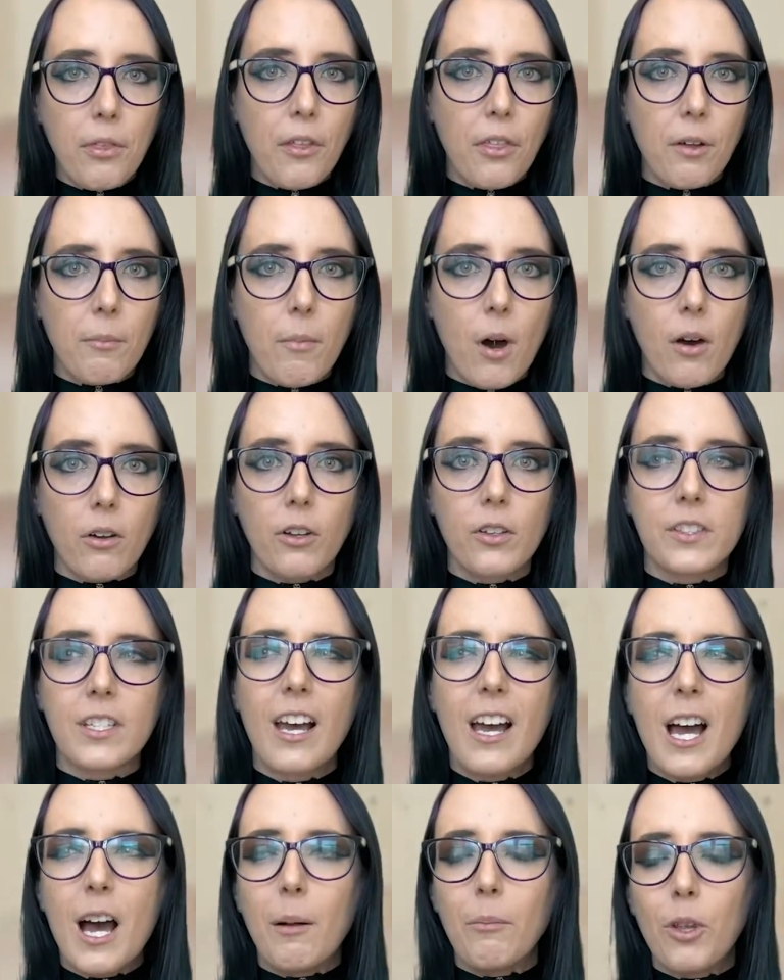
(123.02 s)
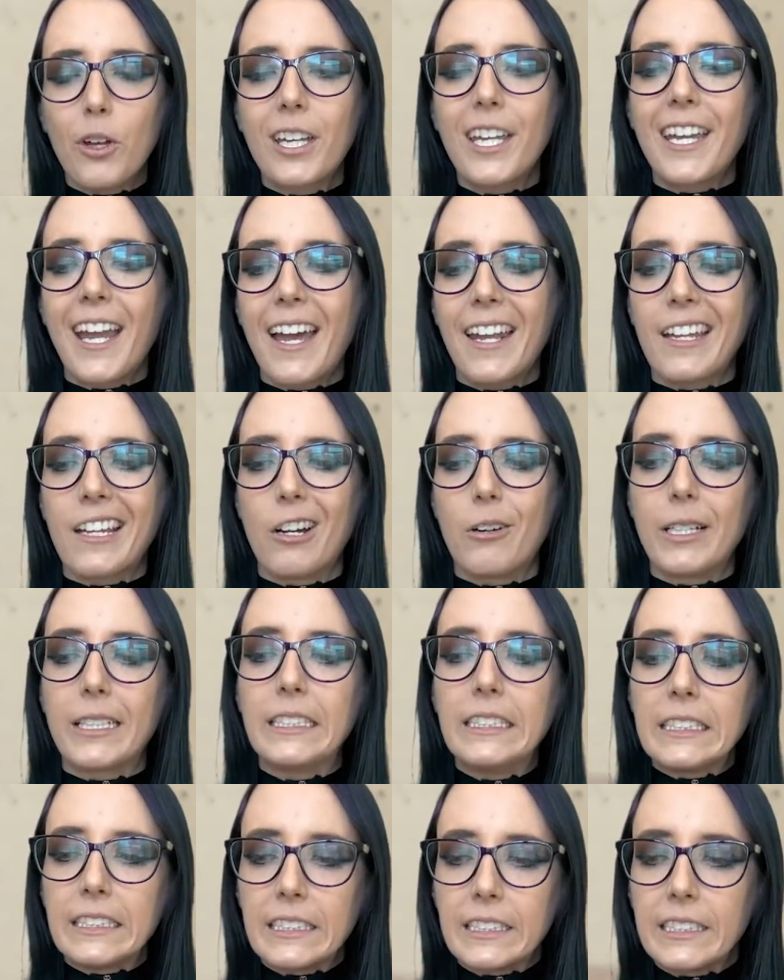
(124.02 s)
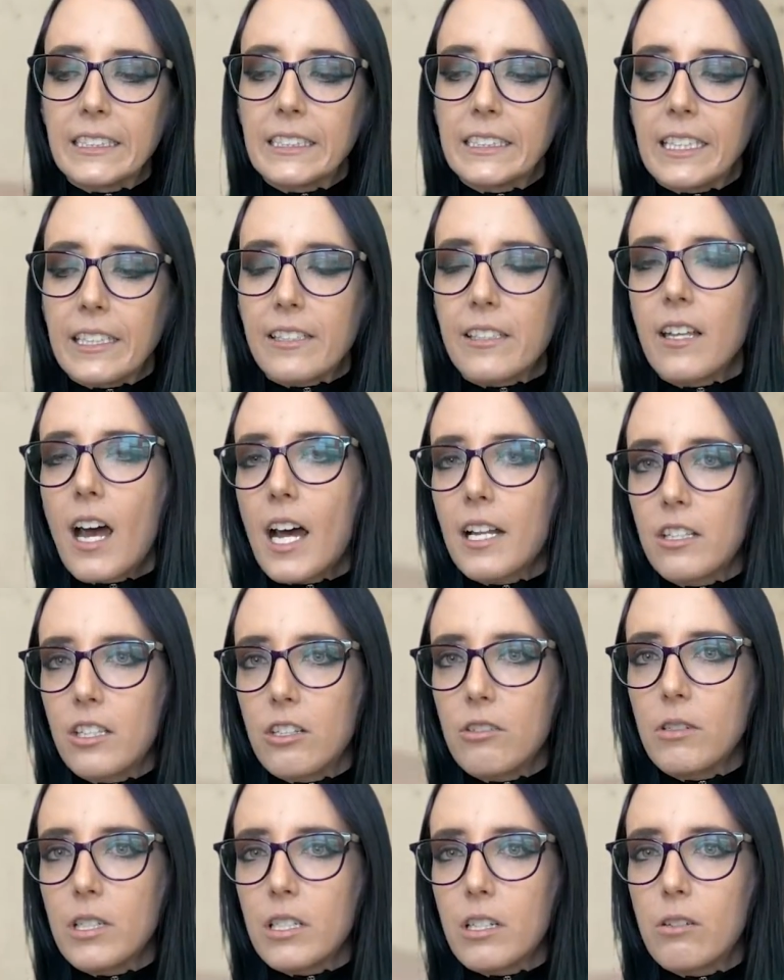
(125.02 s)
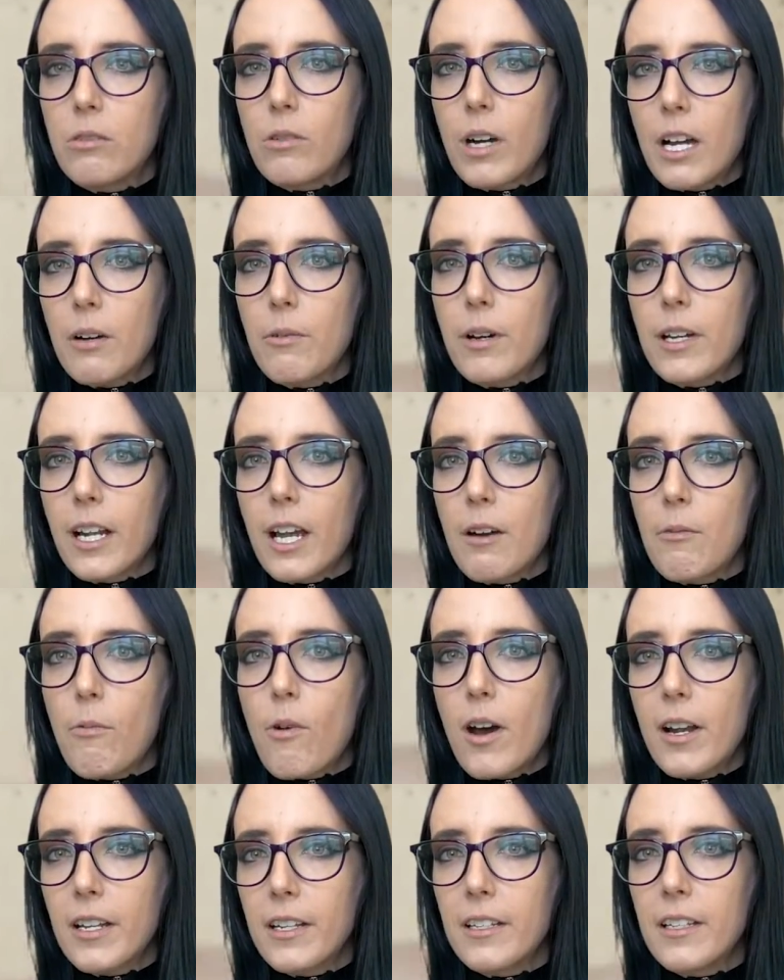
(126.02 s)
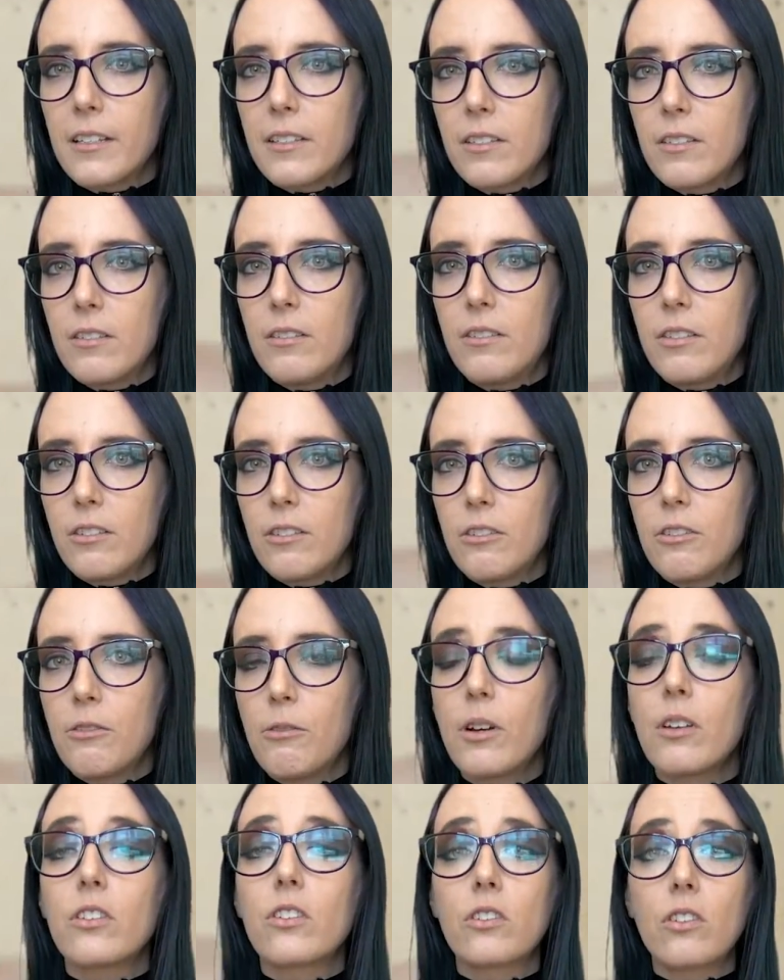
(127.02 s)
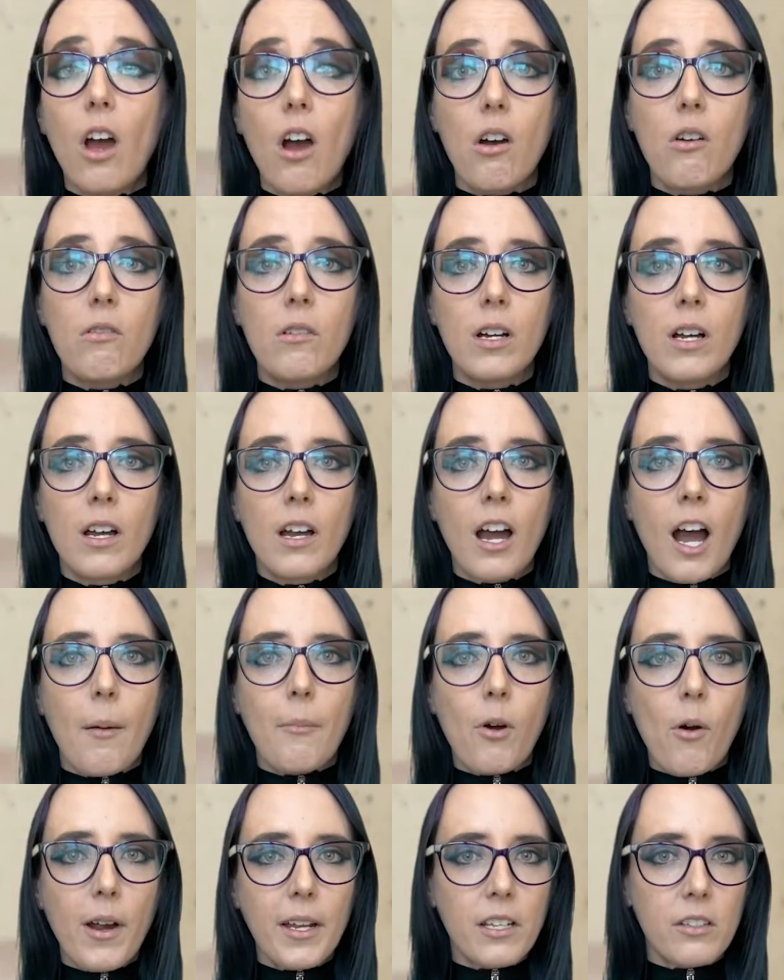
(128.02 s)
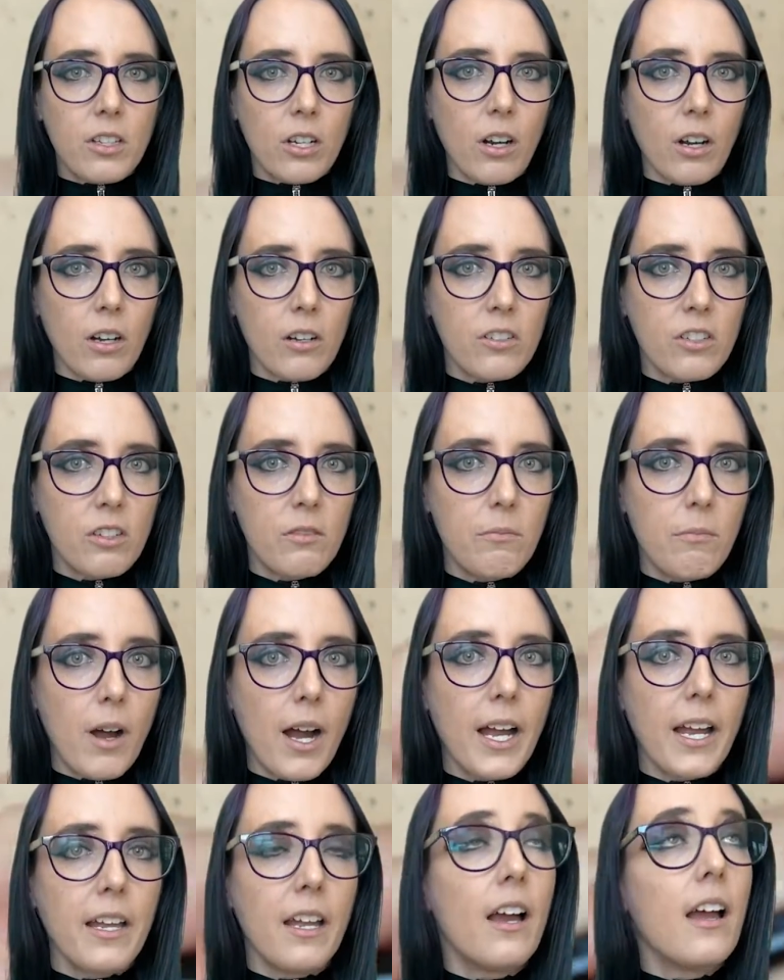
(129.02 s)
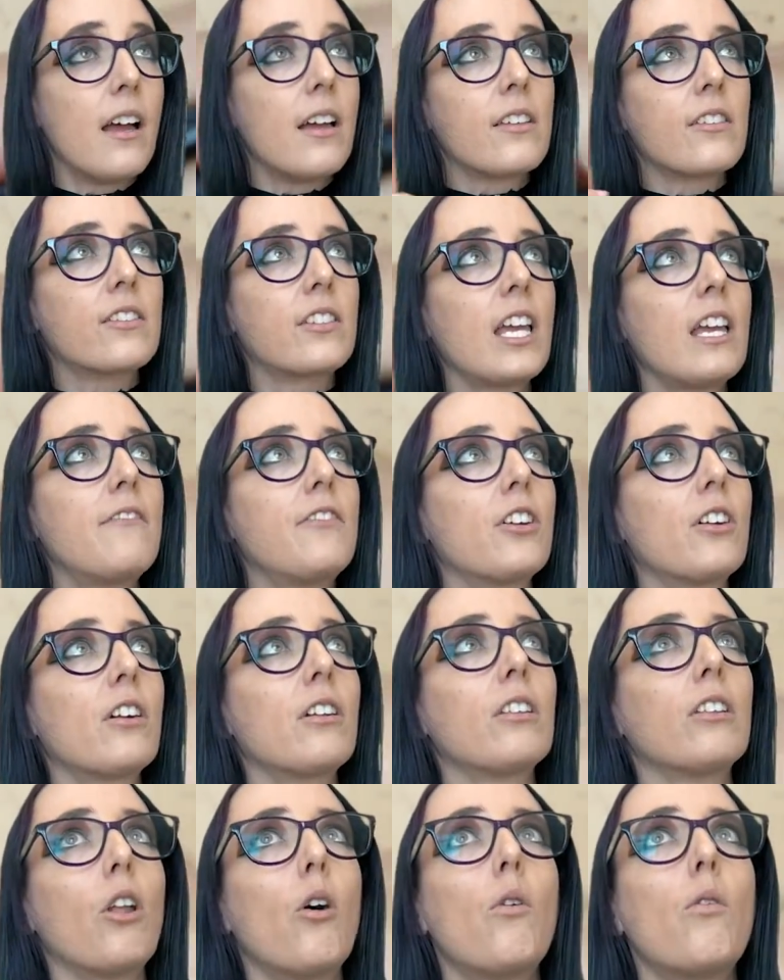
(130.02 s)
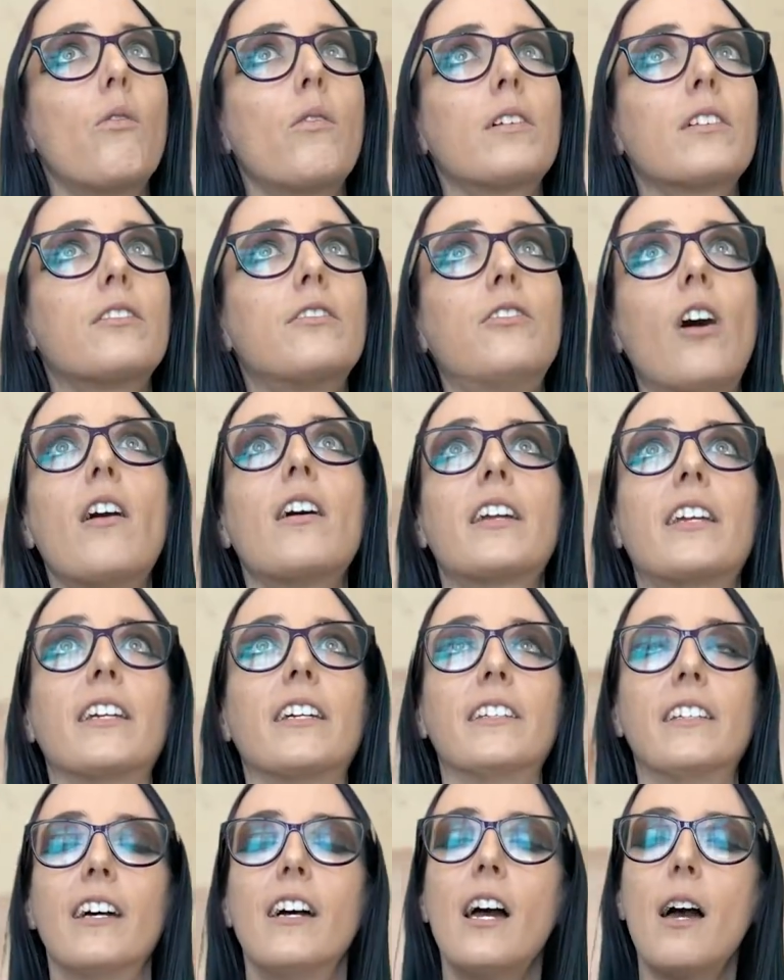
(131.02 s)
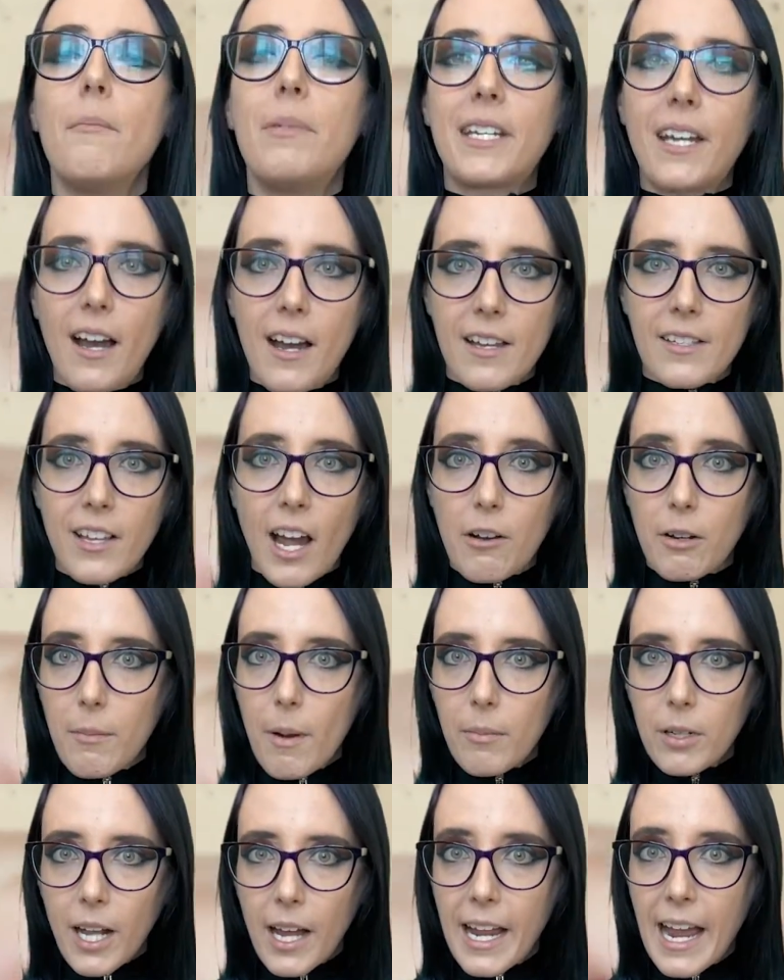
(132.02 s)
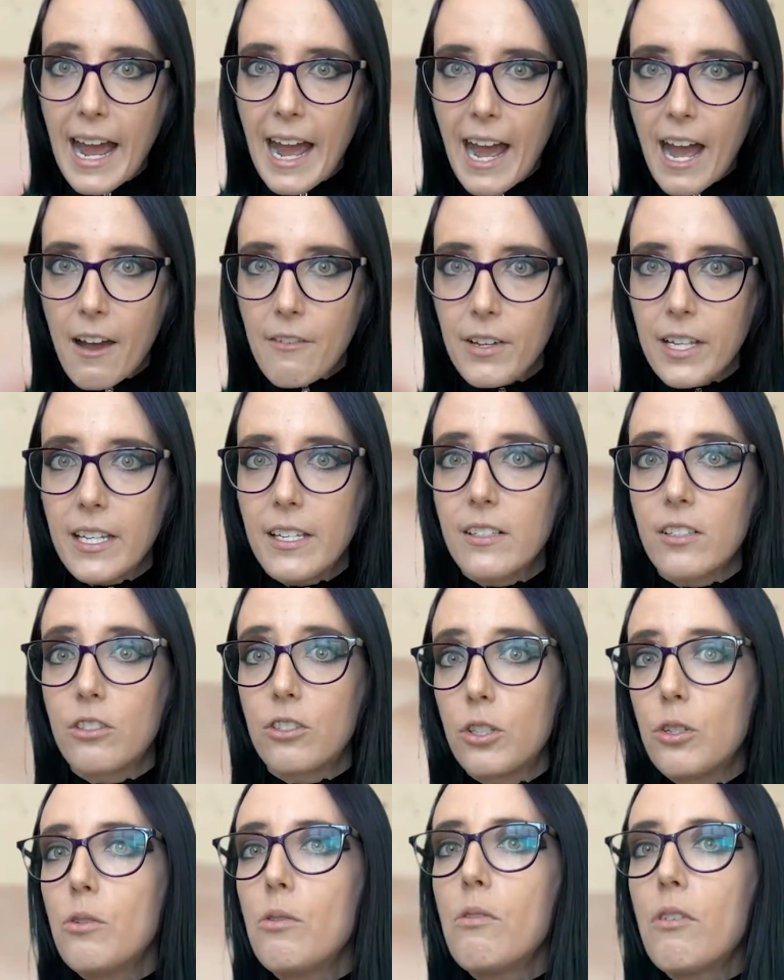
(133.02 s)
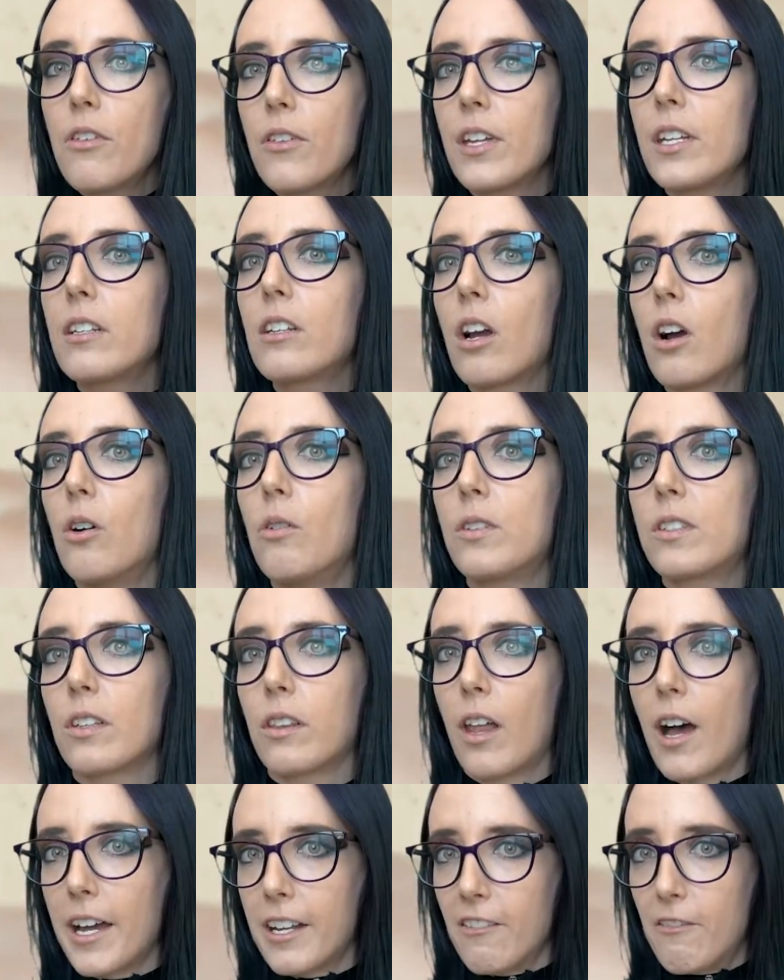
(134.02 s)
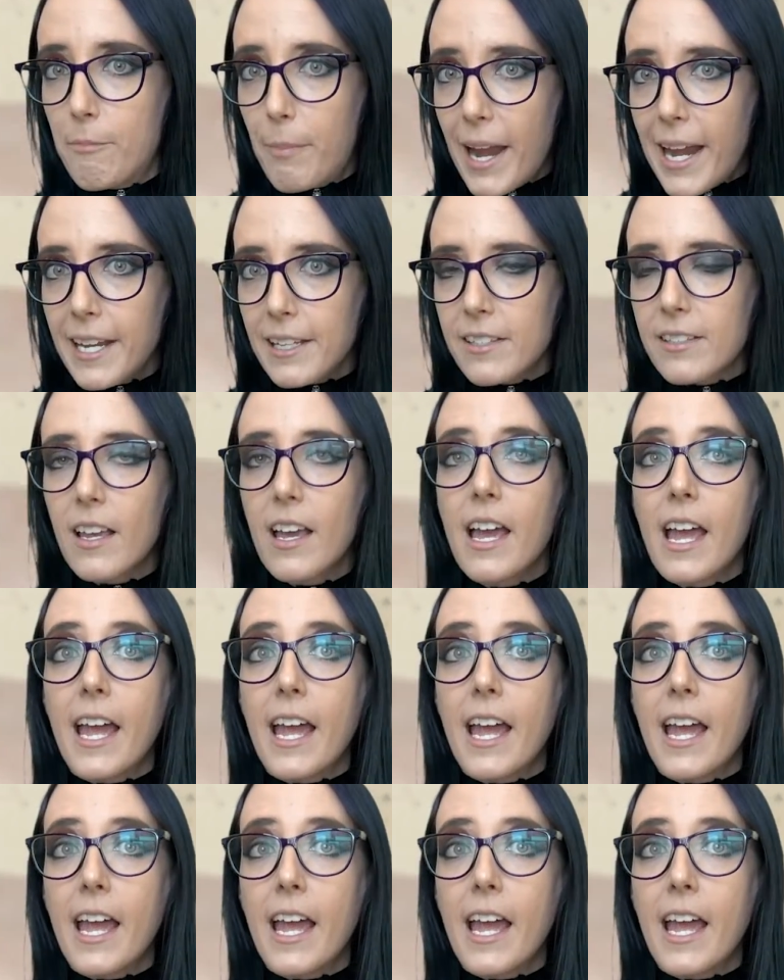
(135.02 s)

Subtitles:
of the models, I'm looking at it going, it's not doing quite what I wanted it to do. So I'm going to turn to my savior, Lord Duncan, because I remembered I have his 2 thin coats line of paints.